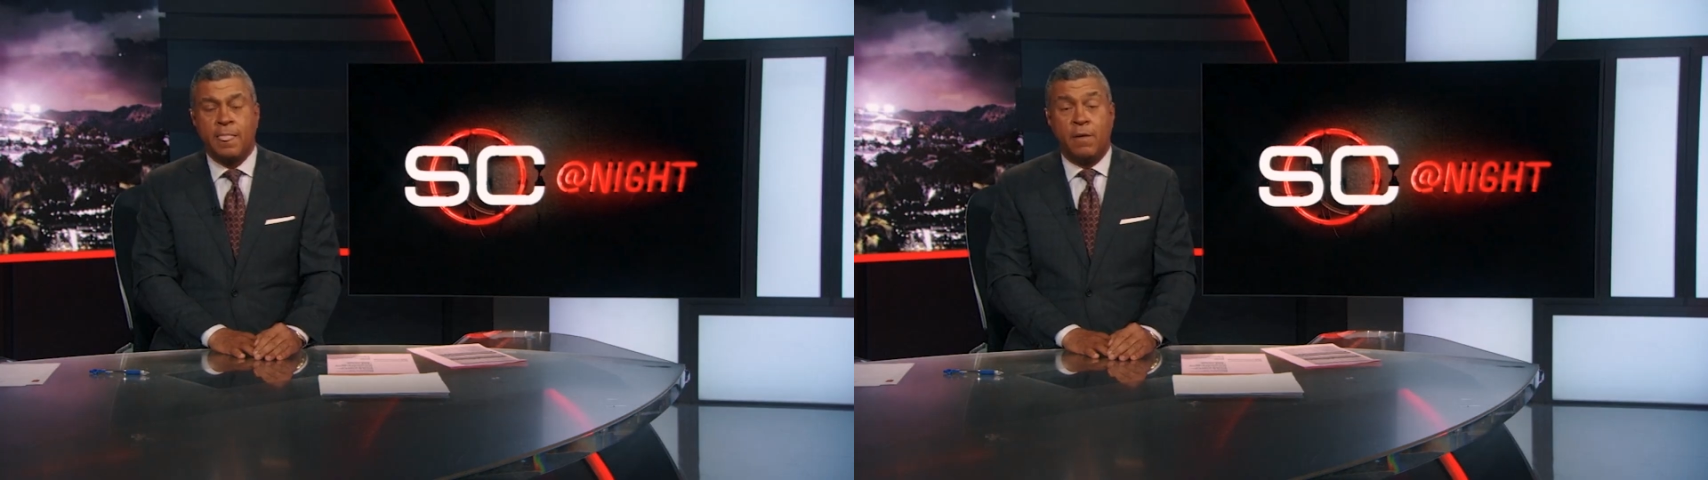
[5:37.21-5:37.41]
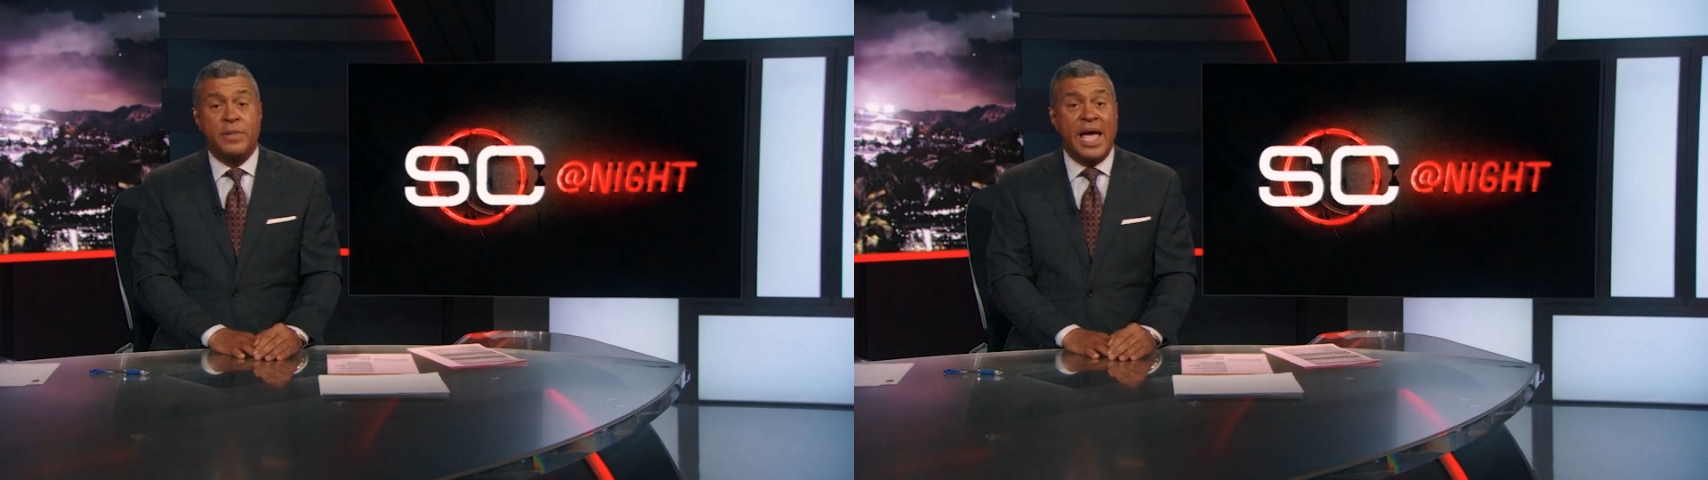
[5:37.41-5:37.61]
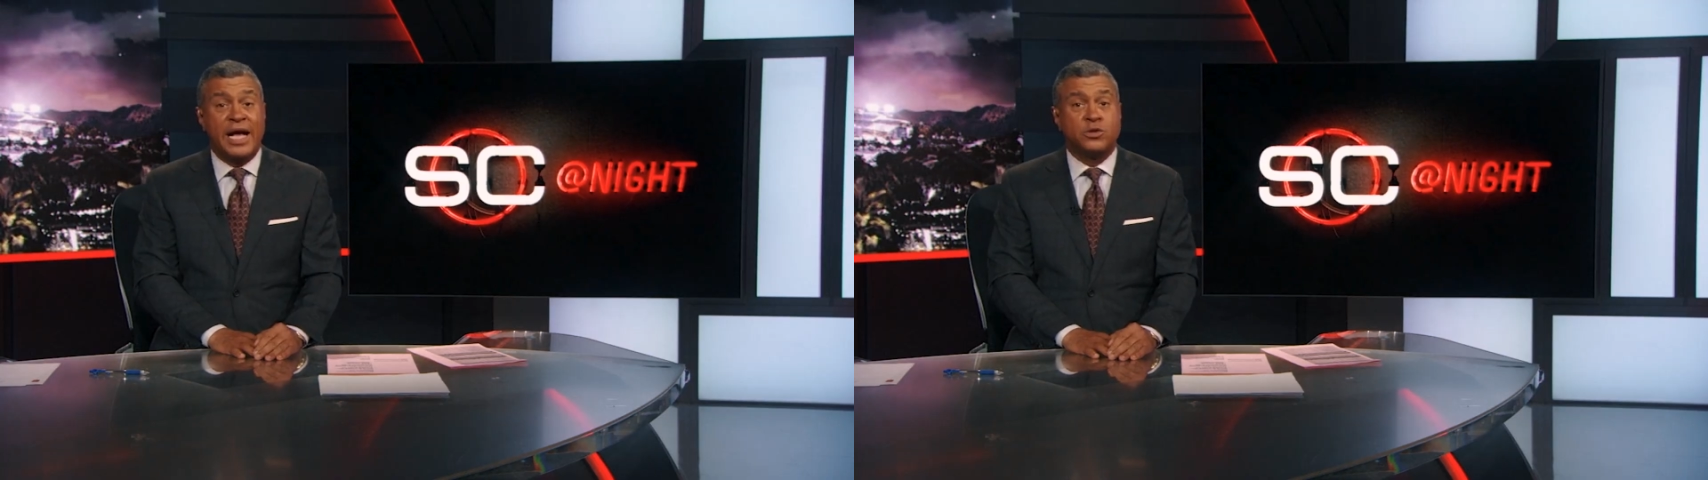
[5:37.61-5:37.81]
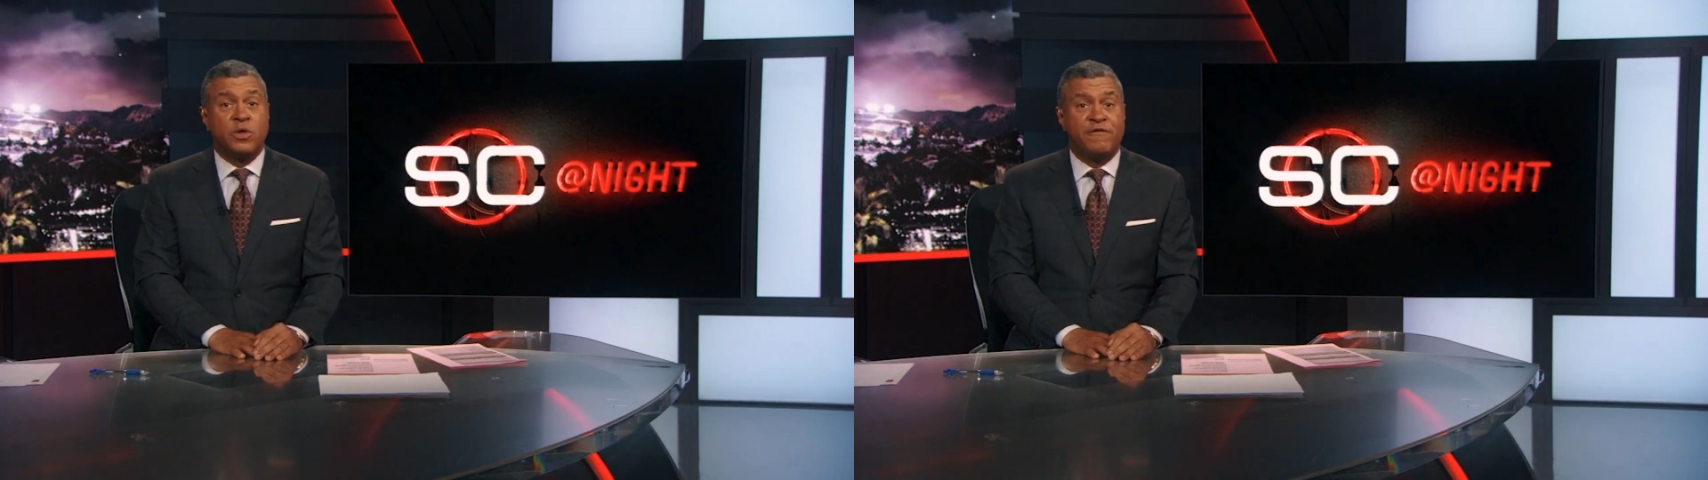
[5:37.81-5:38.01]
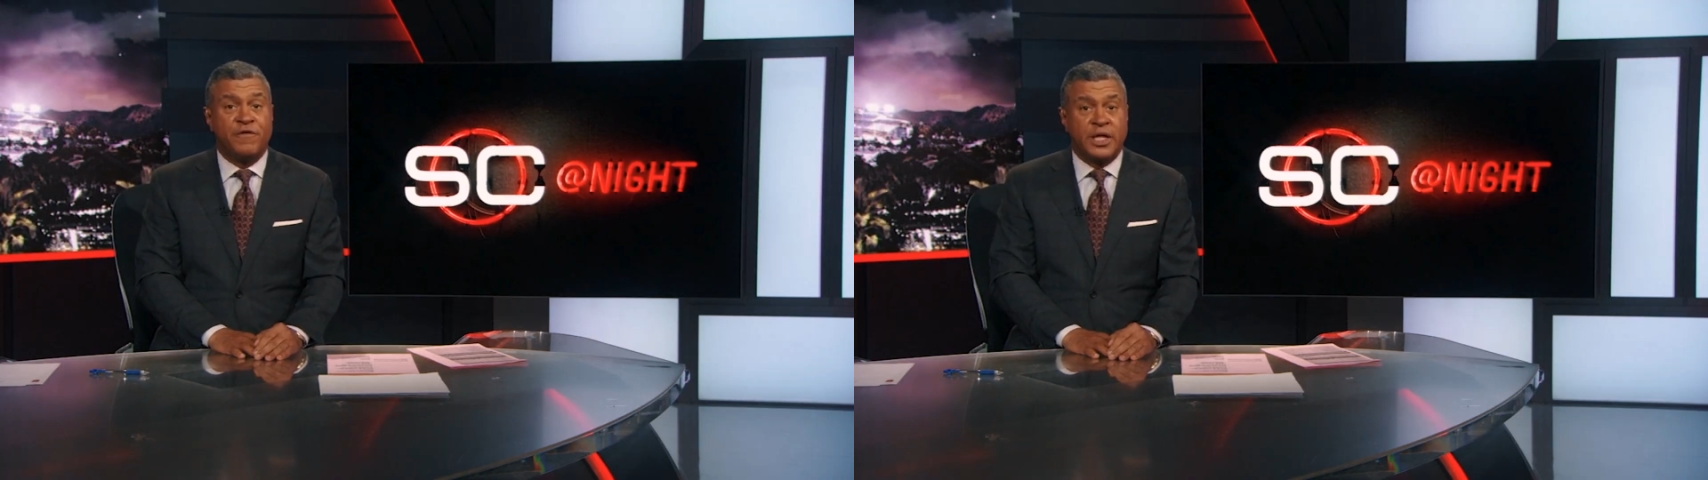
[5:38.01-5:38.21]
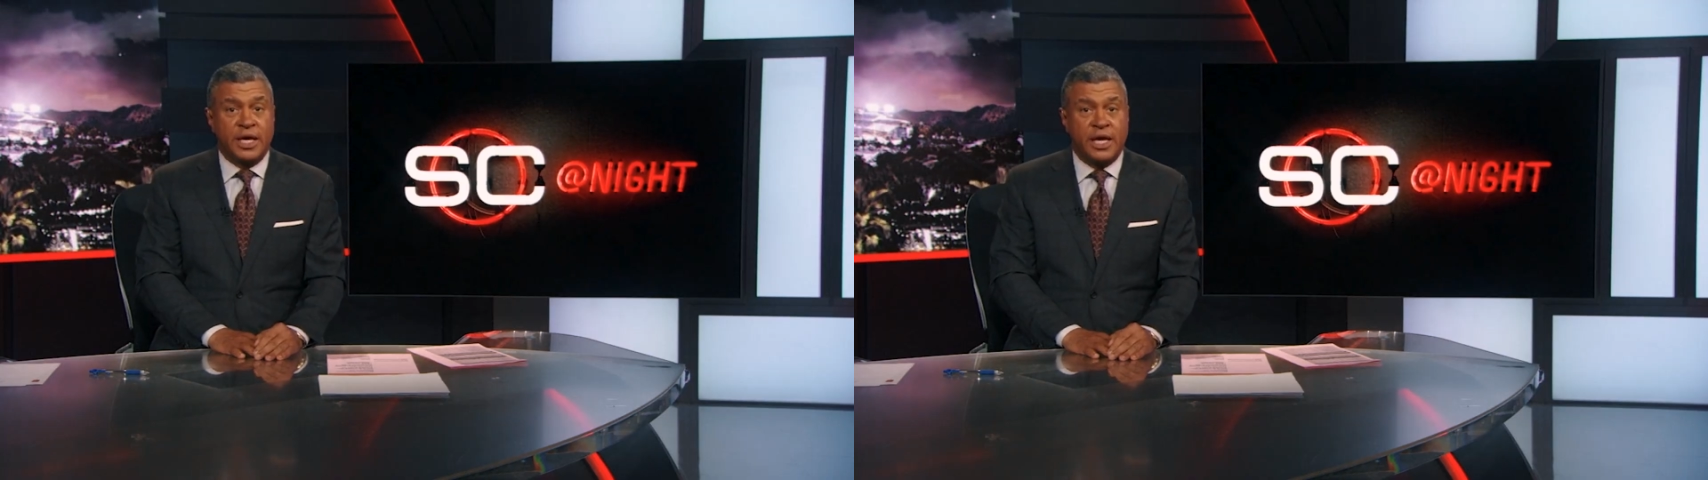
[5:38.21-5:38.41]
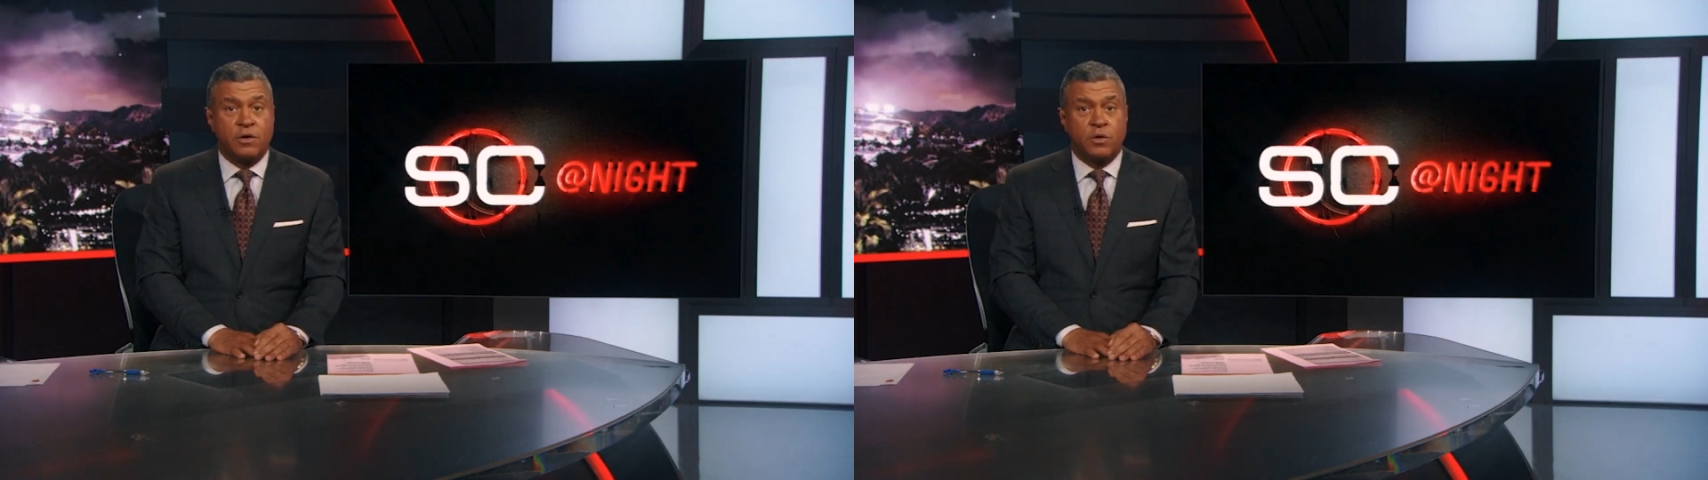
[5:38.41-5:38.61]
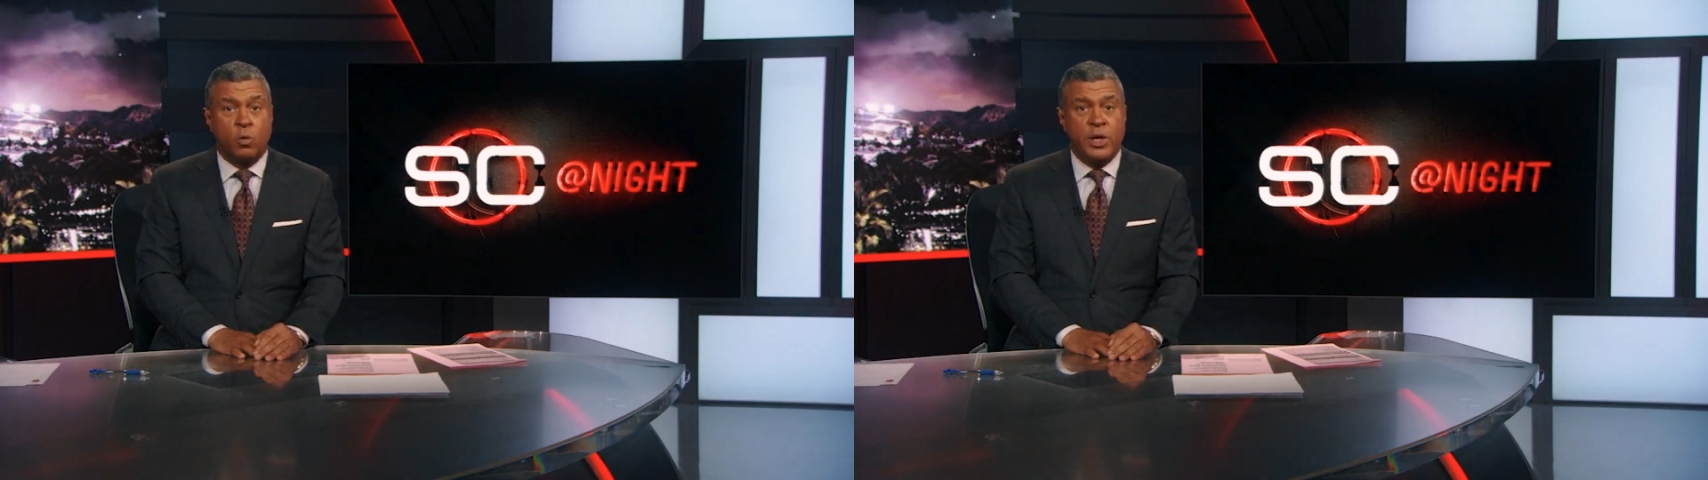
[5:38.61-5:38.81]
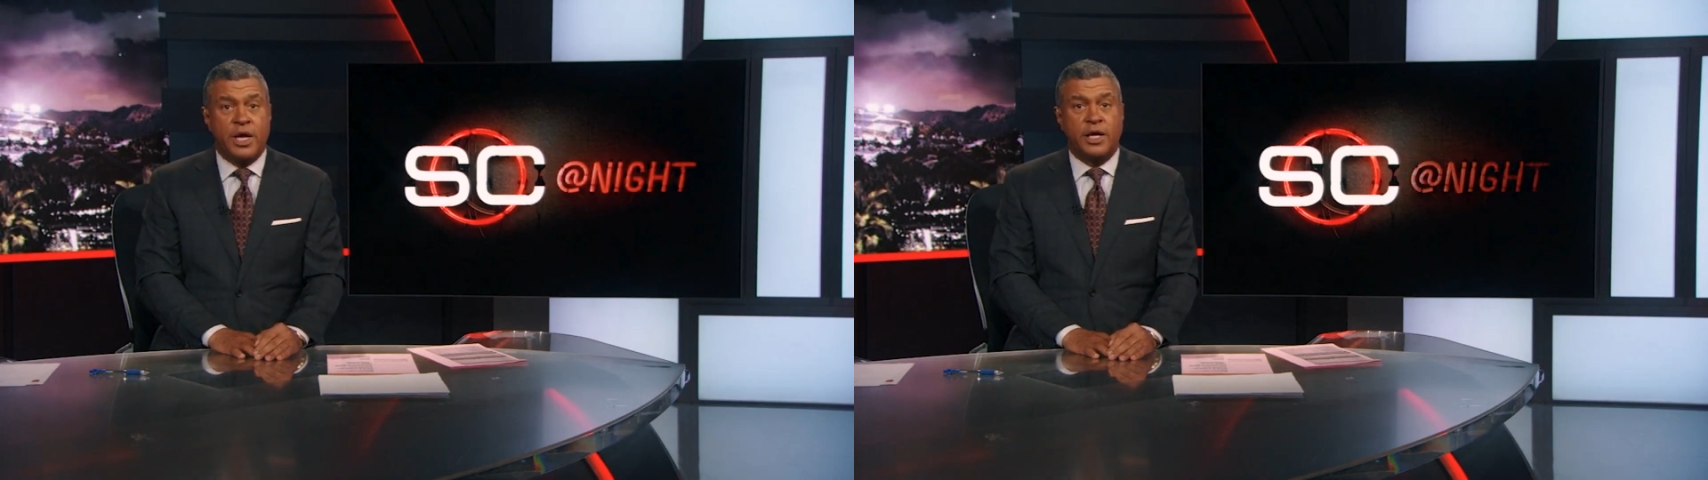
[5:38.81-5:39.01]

SportsCenter on ESPN,